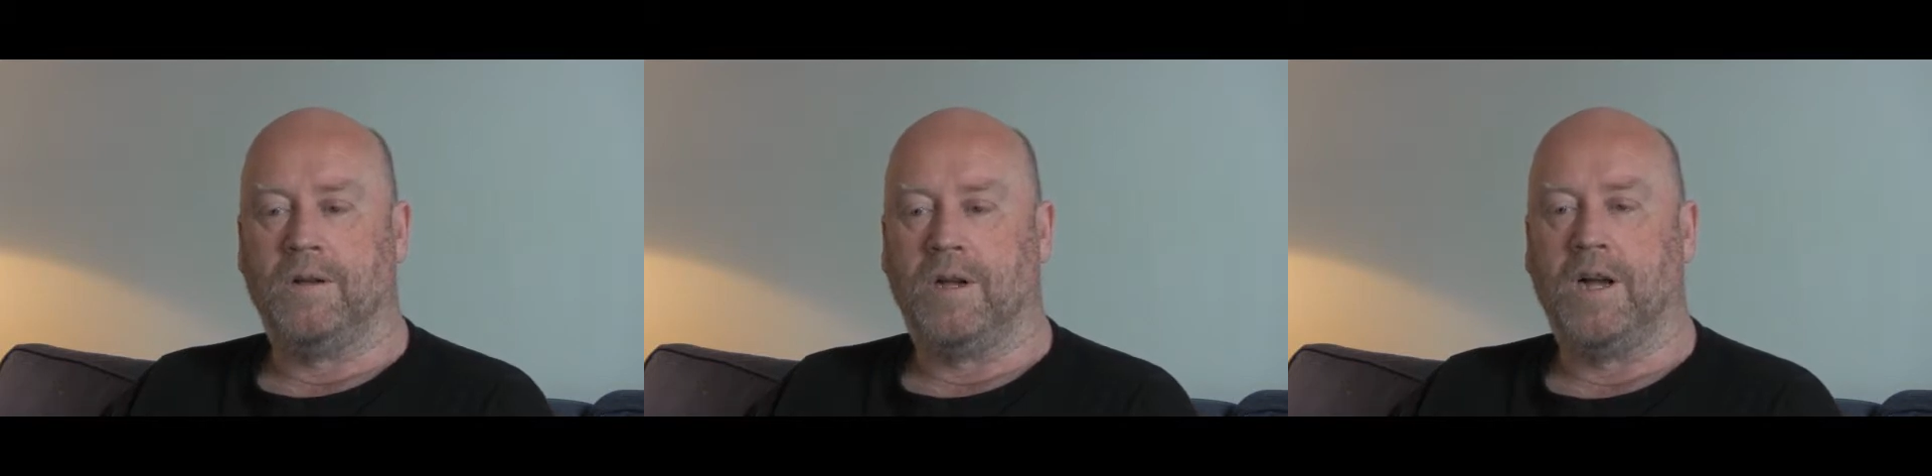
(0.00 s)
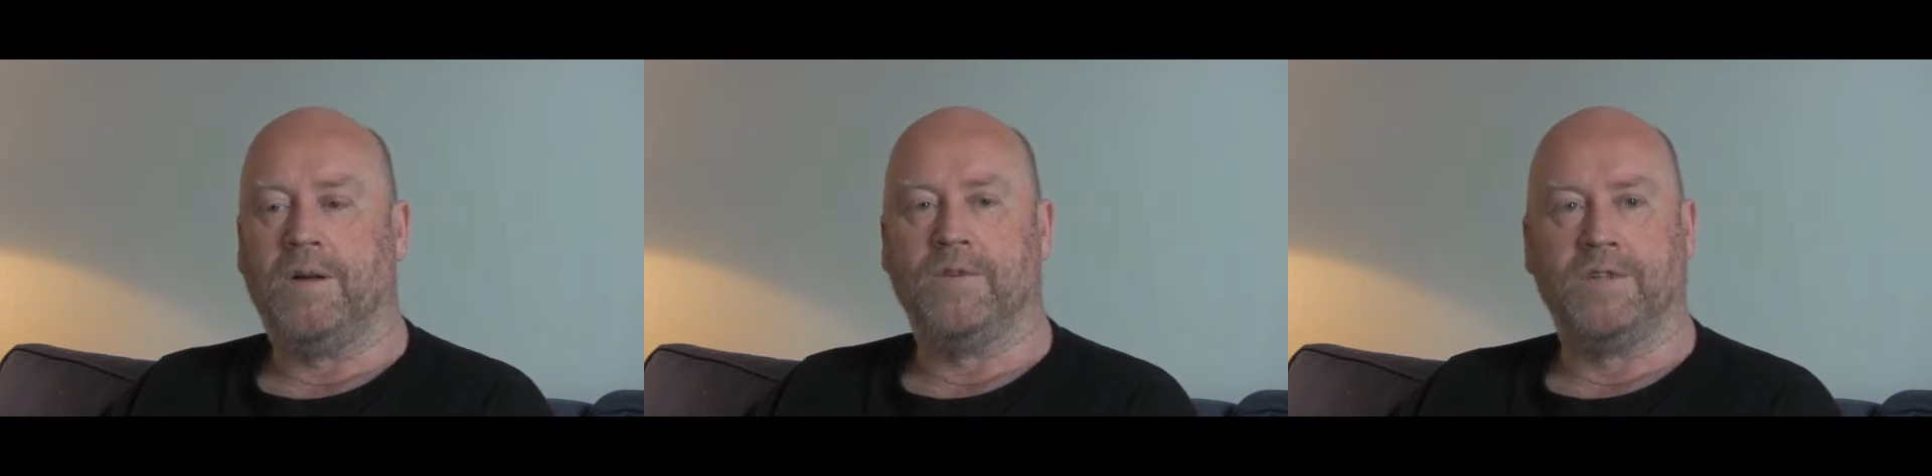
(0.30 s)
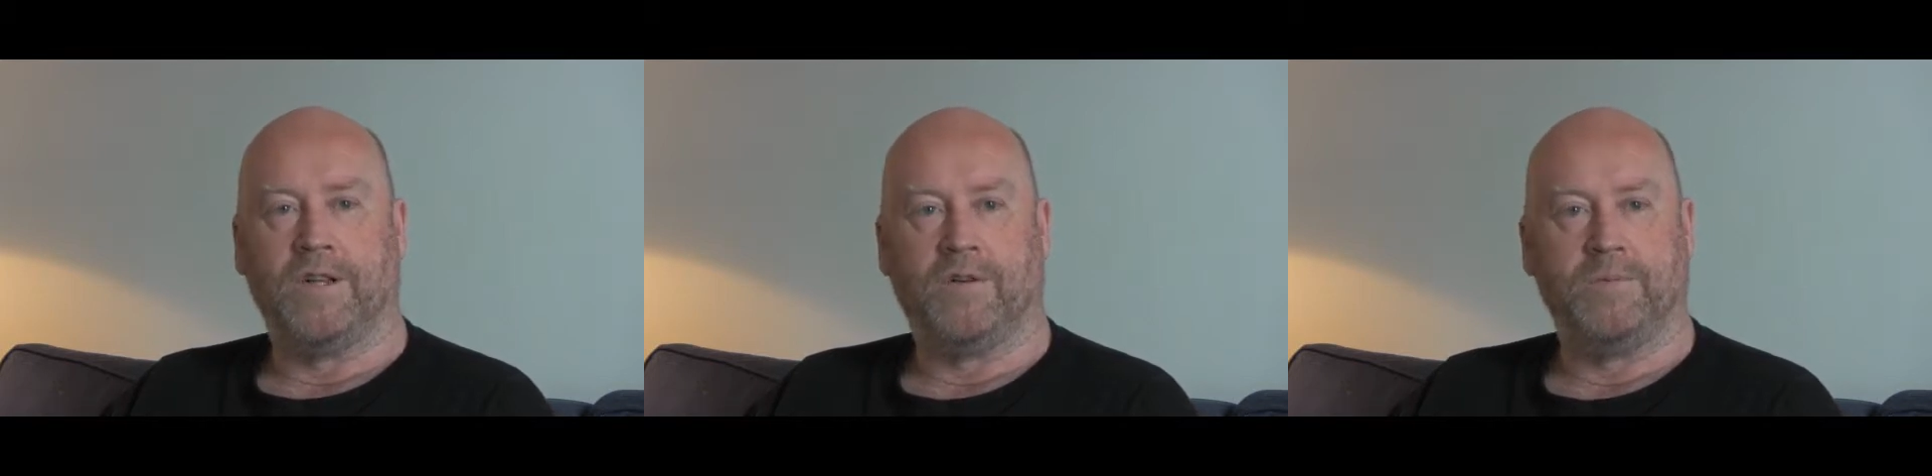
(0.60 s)
harvest
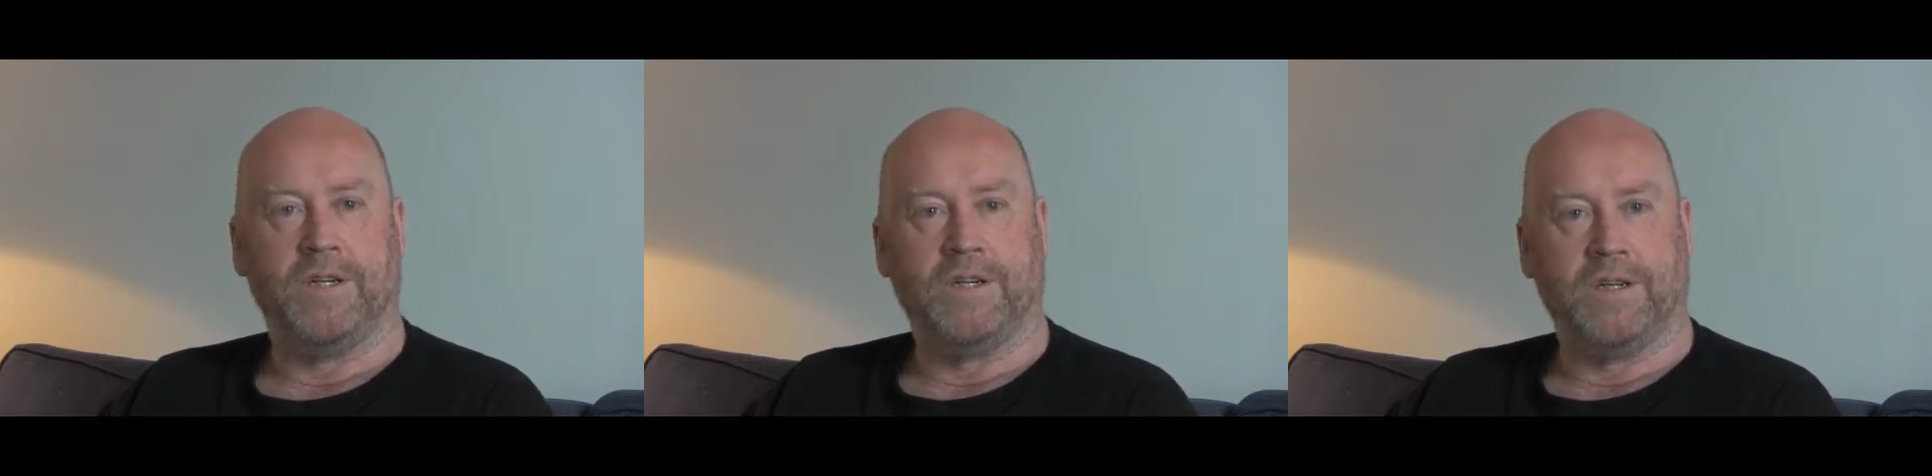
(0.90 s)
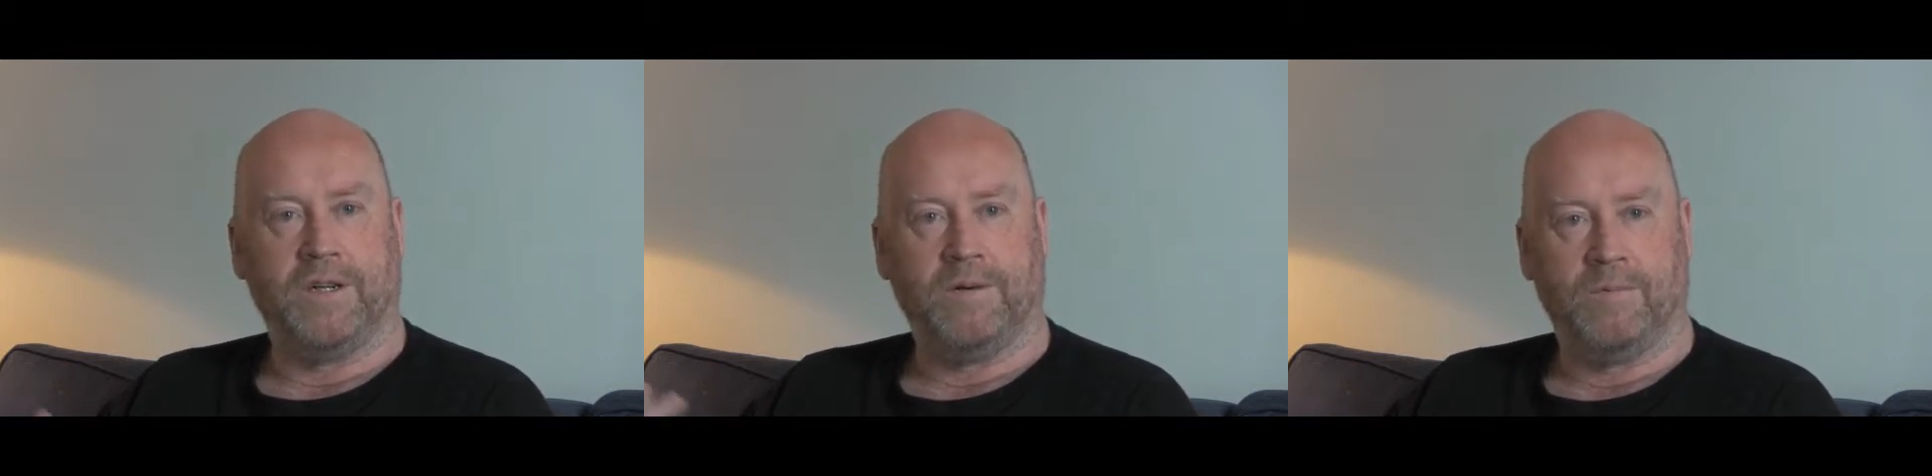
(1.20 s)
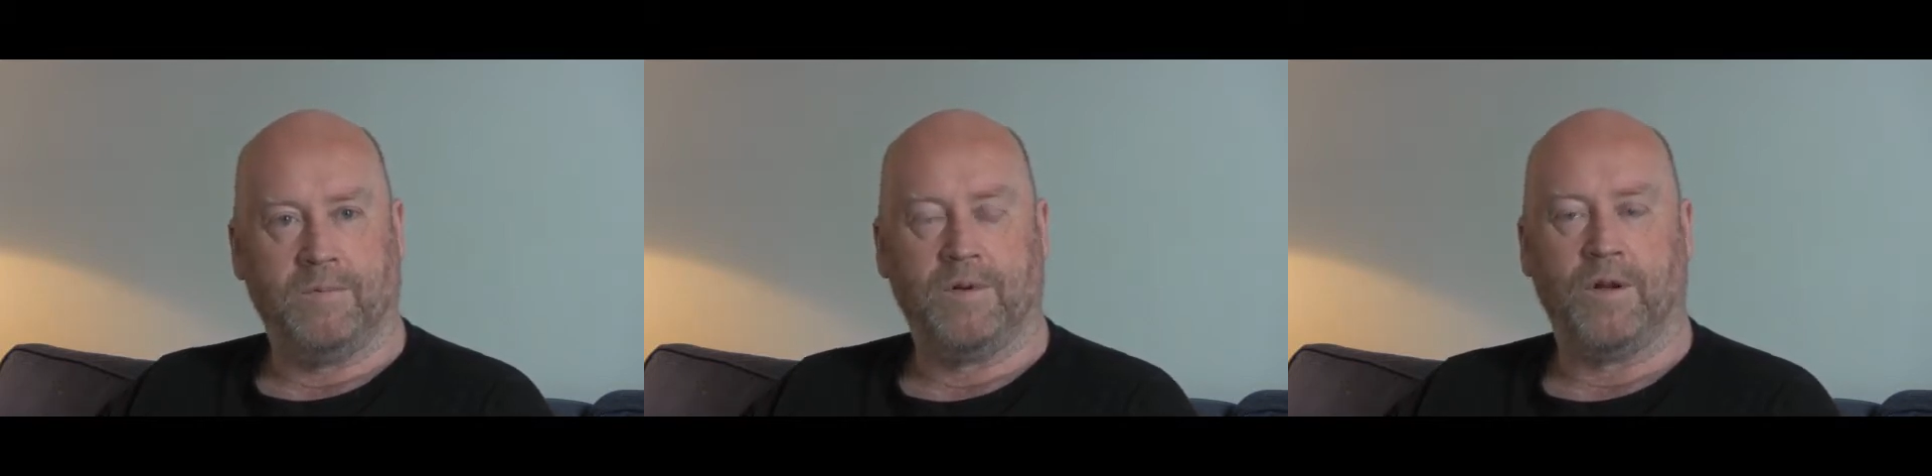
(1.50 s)
that object
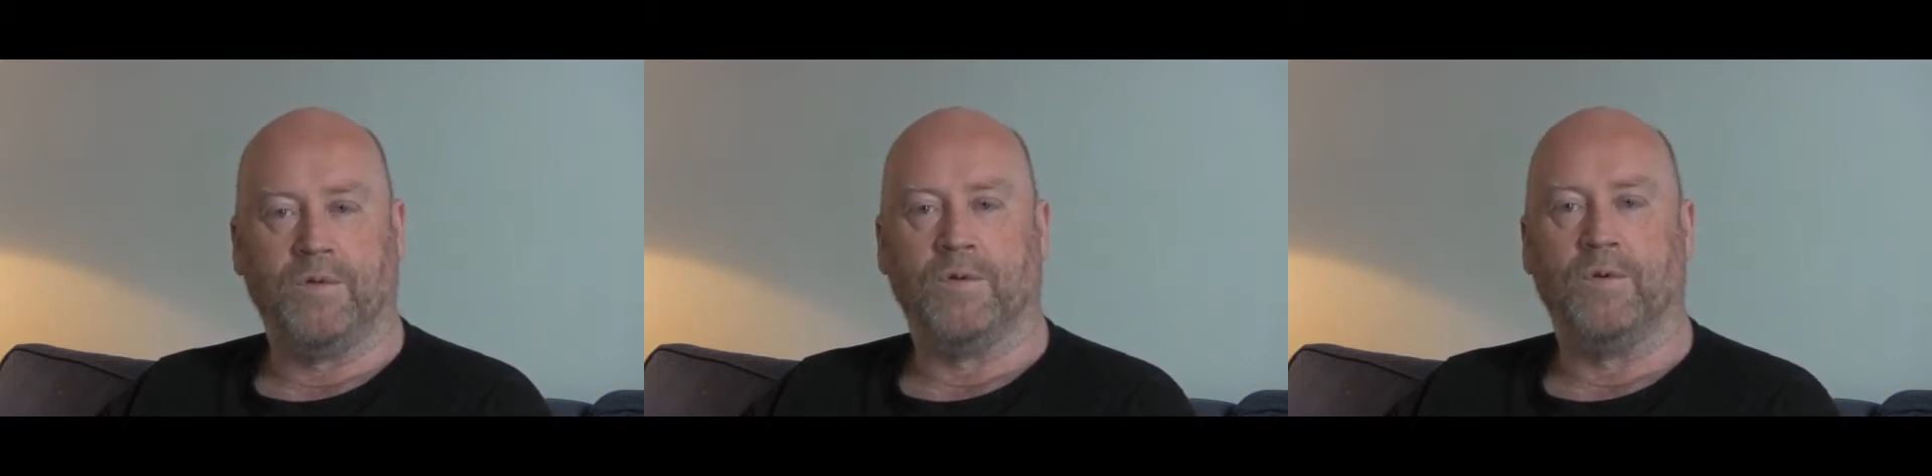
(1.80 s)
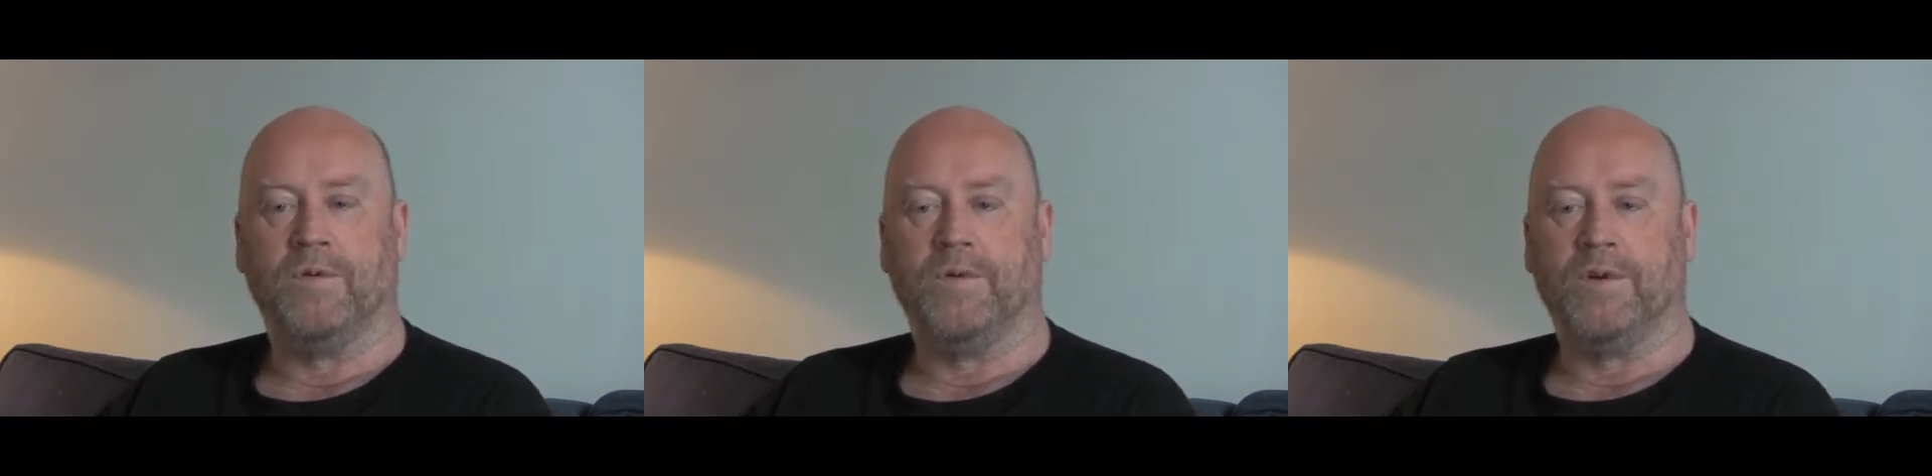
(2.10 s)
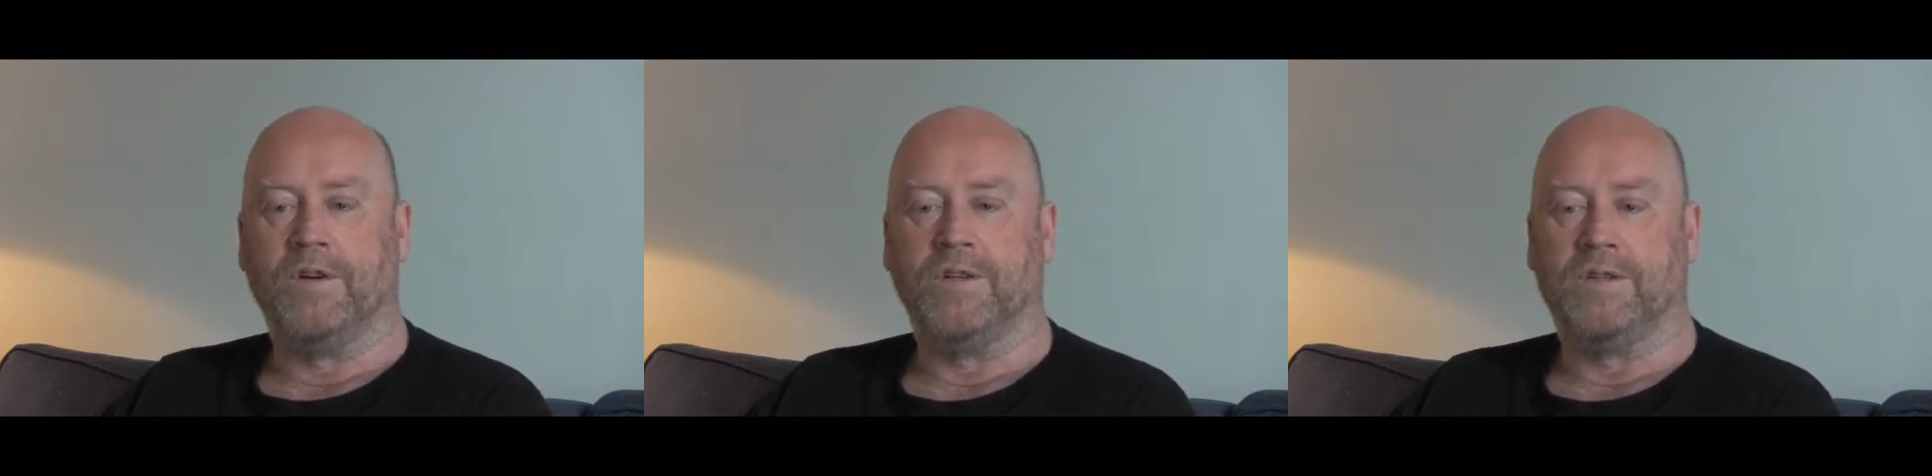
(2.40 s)
and go through all the
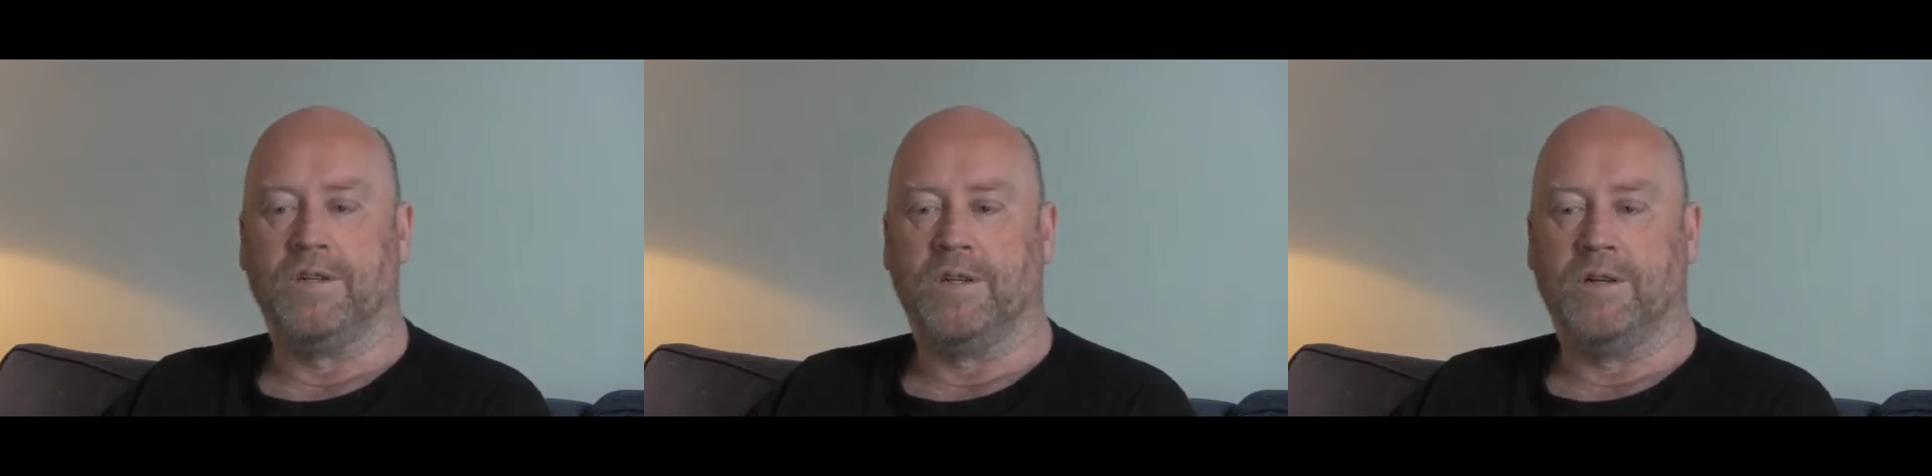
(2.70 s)
various